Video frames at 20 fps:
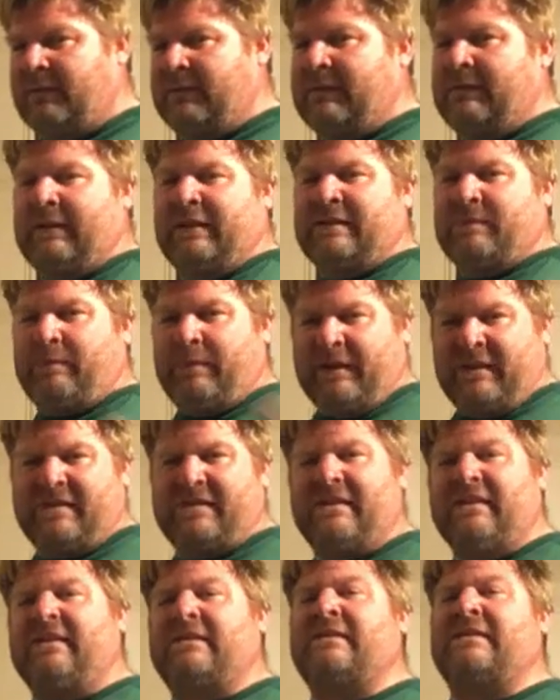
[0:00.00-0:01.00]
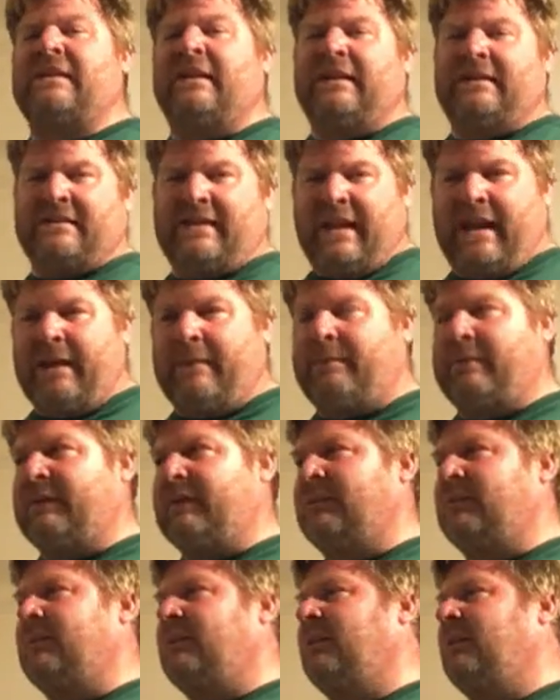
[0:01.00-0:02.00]
It's business, things
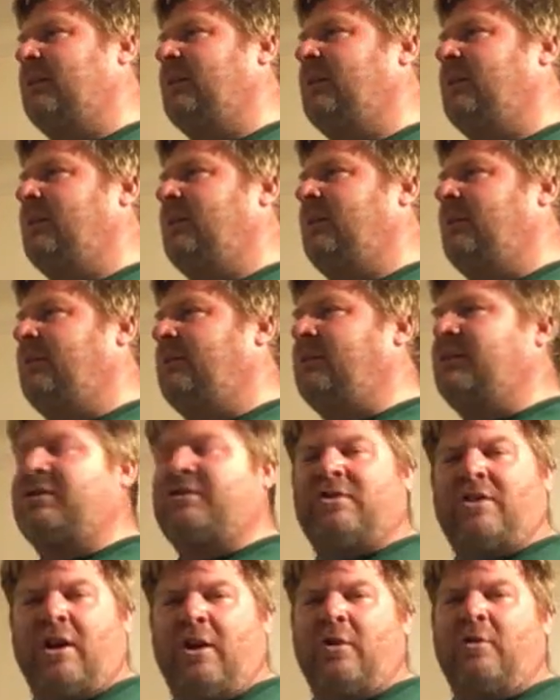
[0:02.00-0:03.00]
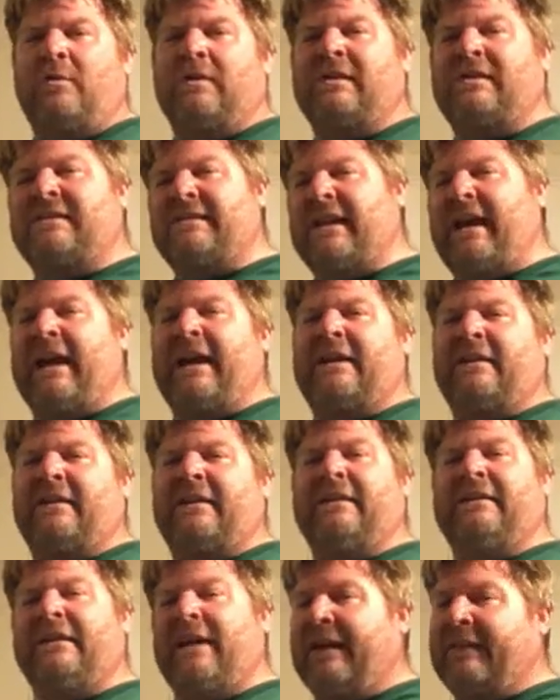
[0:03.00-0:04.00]
happen. The show is
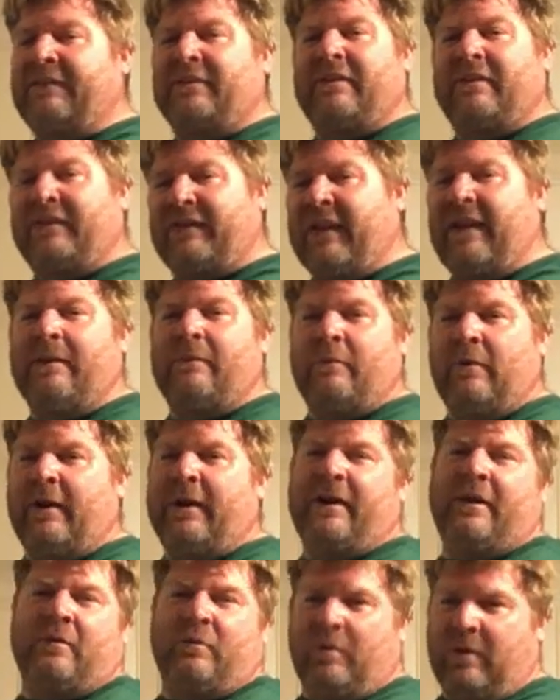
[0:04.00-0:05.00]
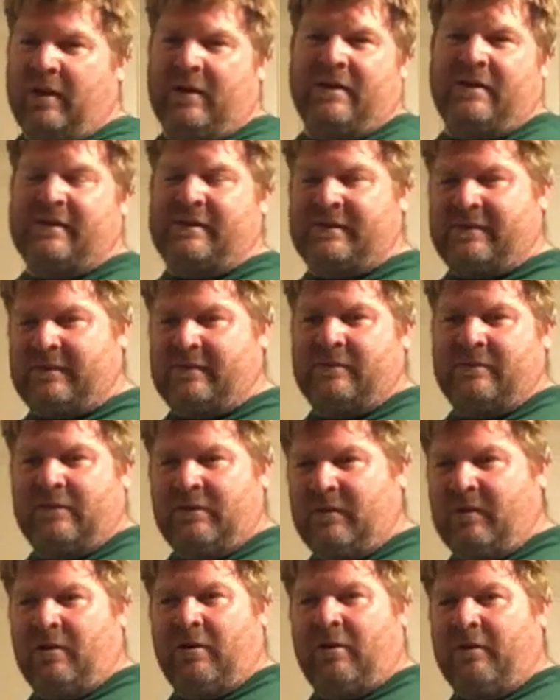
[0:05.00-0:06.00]
sadly not the same way it was
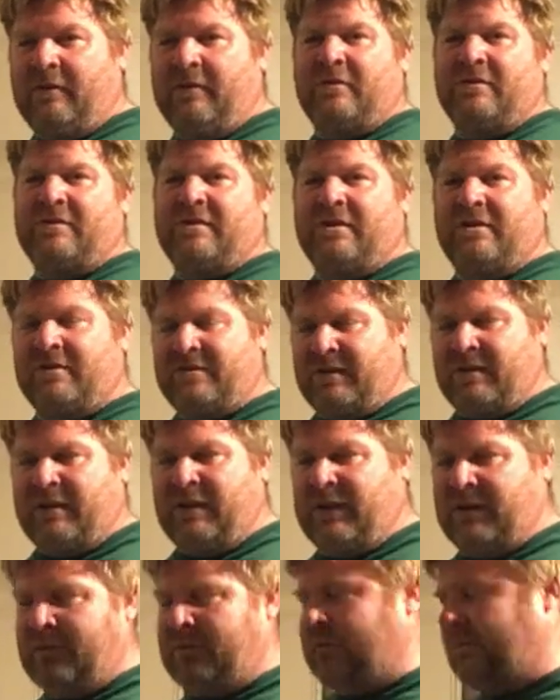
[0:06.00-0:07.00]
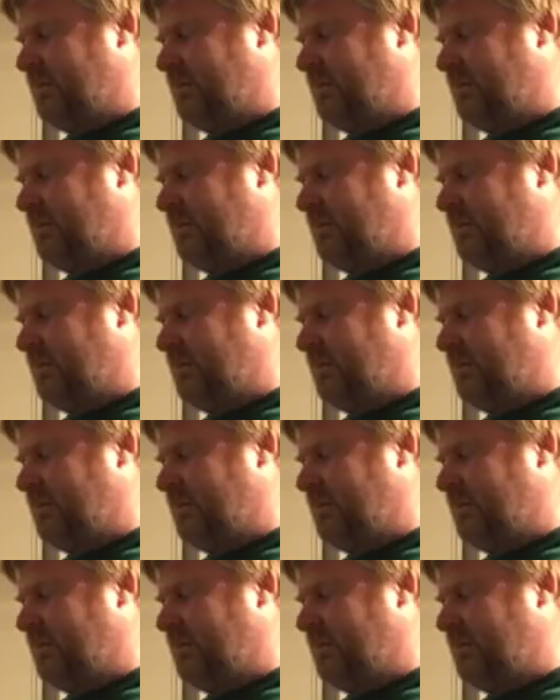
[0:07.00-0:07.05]
all those years ago.